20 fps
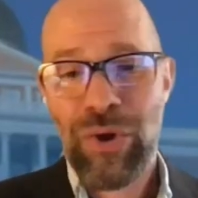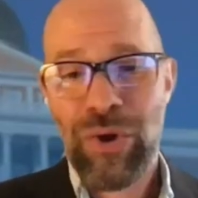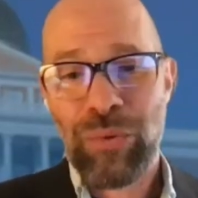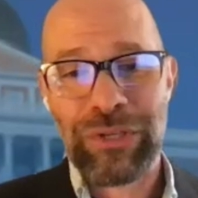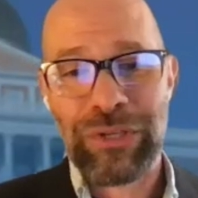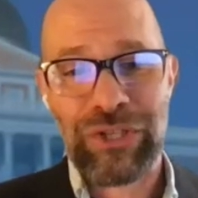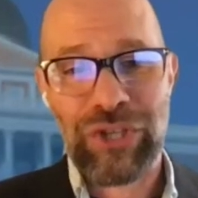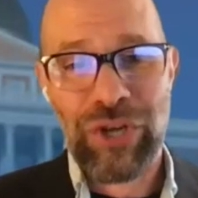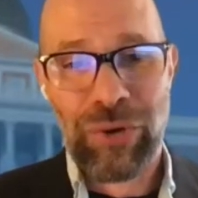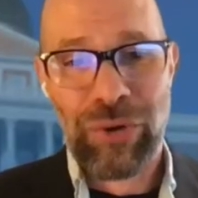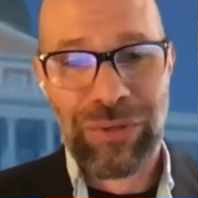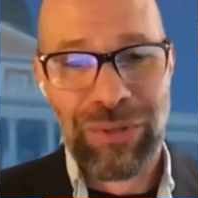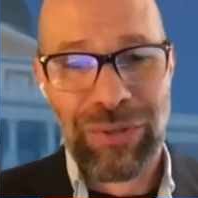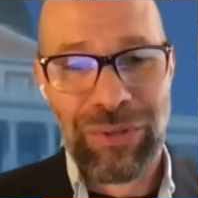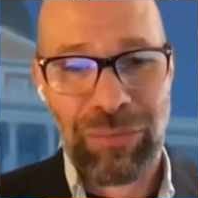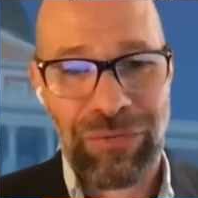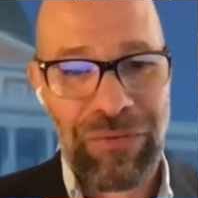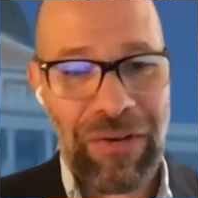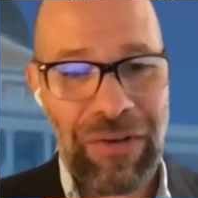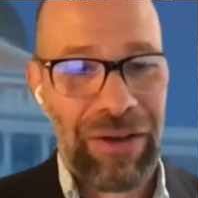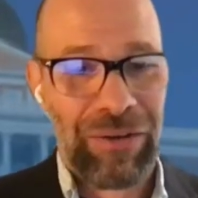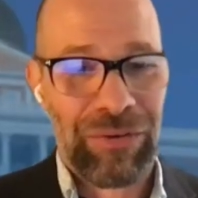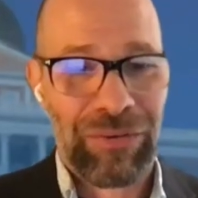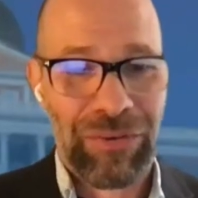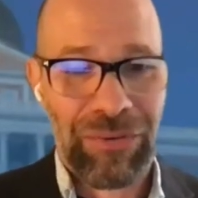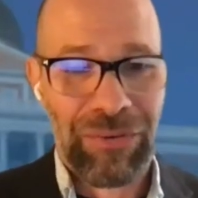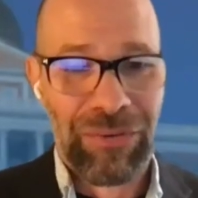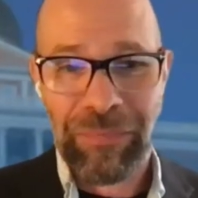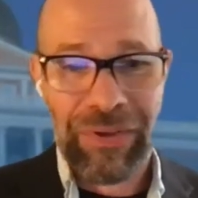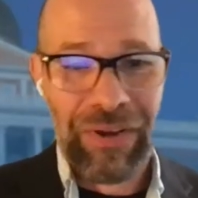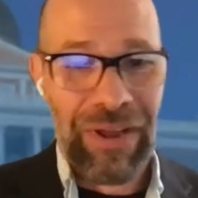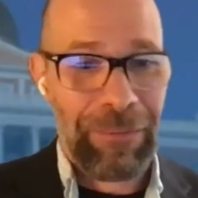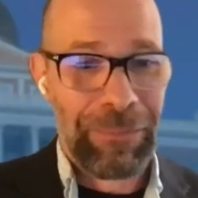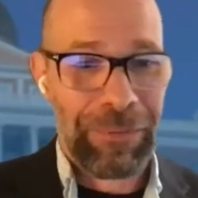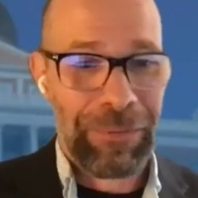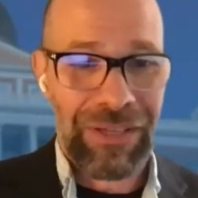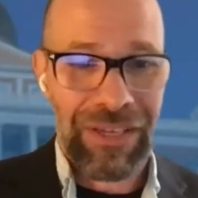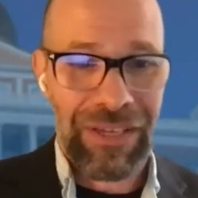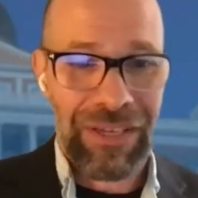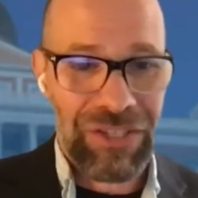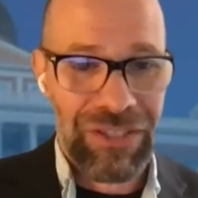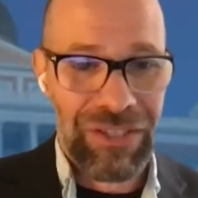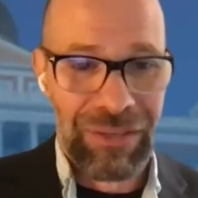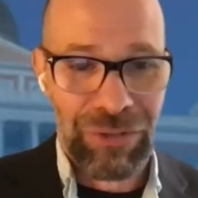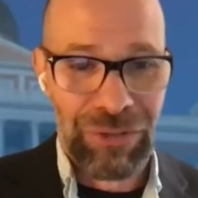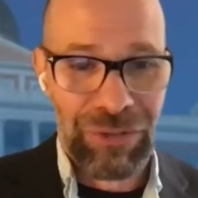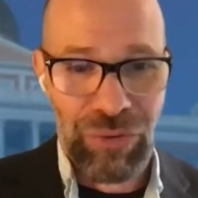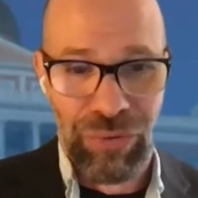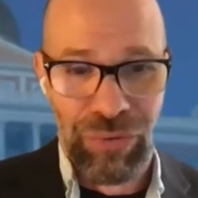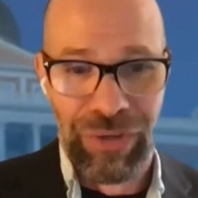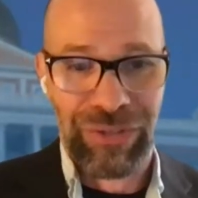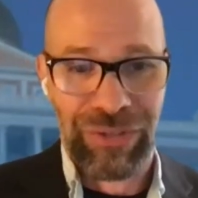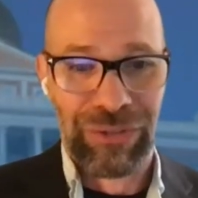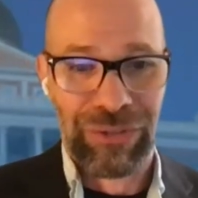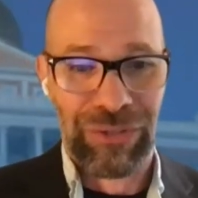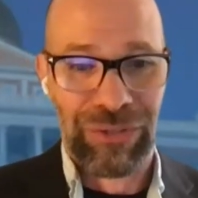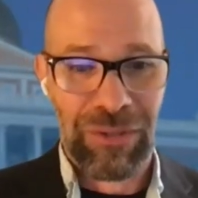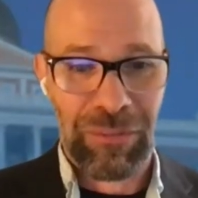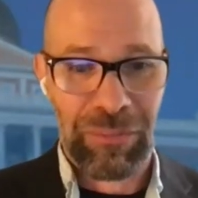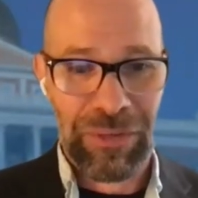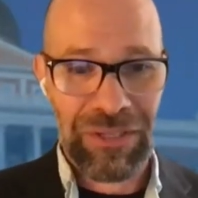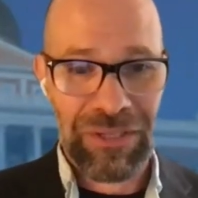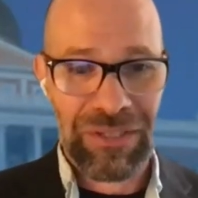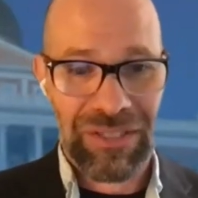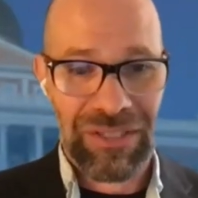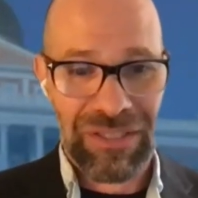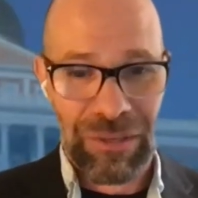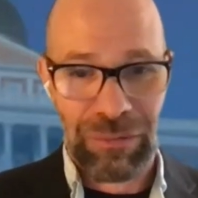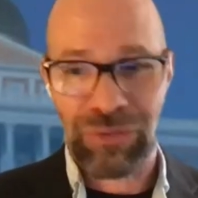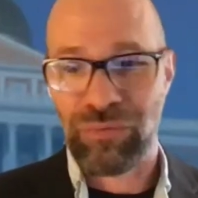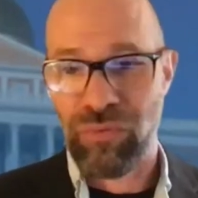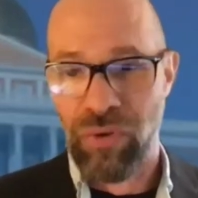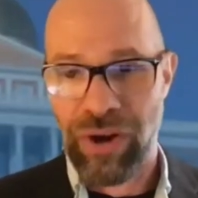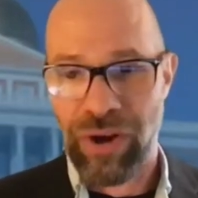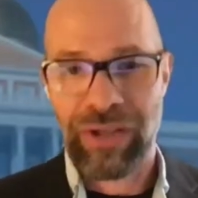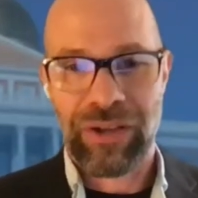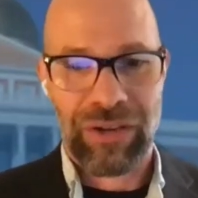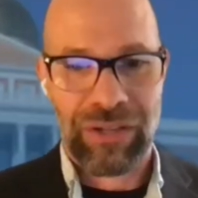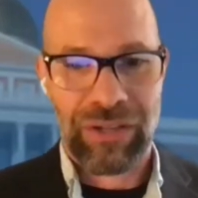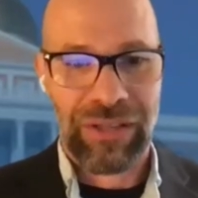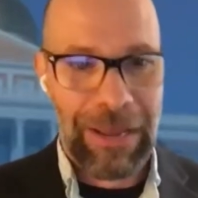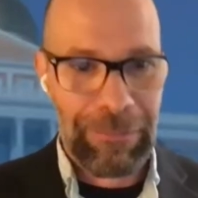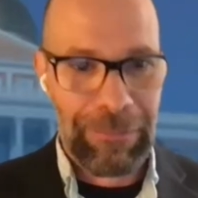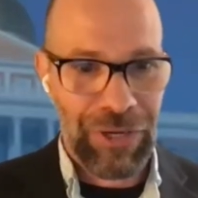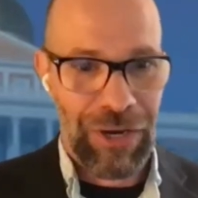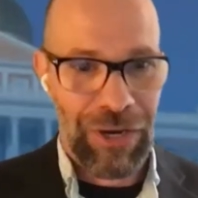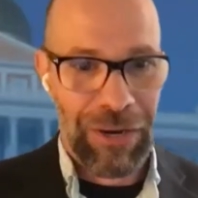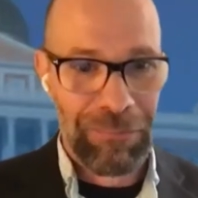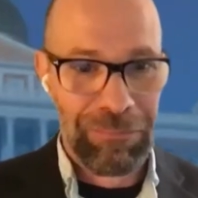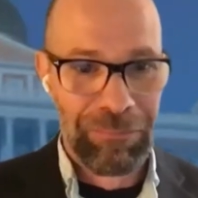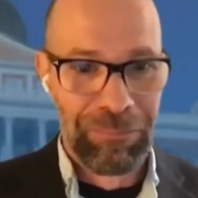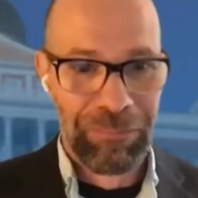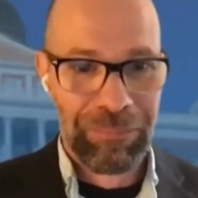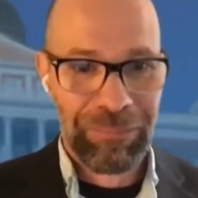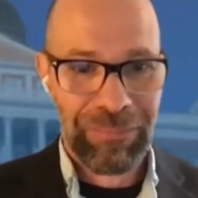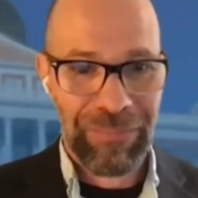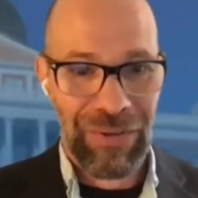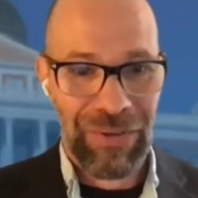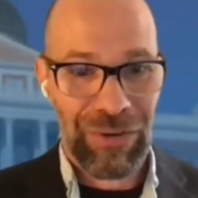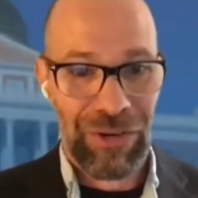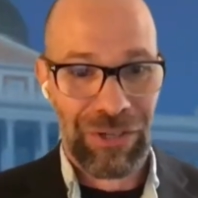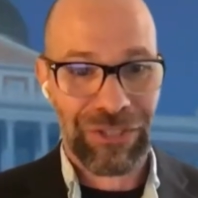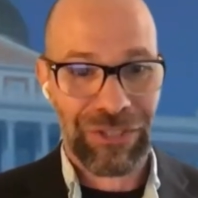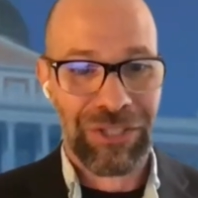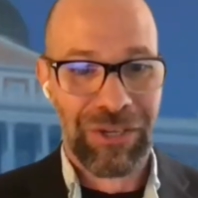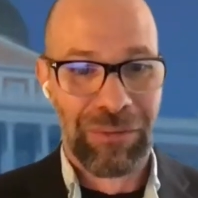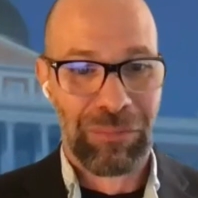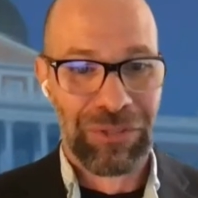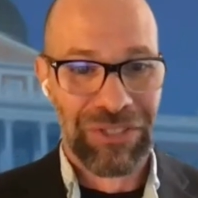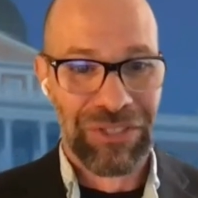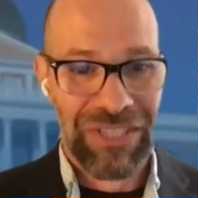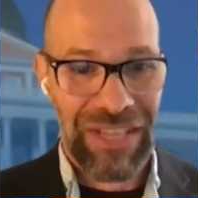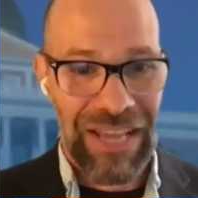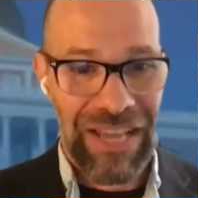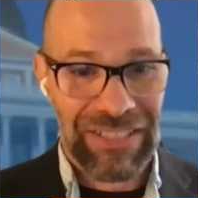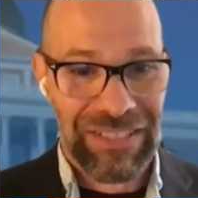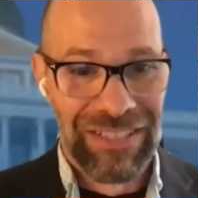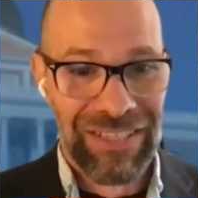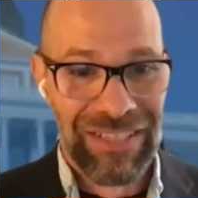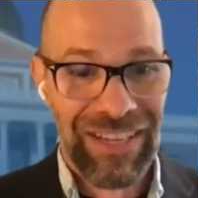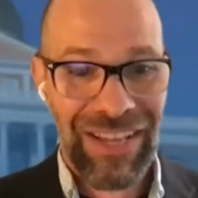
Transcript: we joked that we found an application that was critical to the business that was running on a laptop on someone's desk.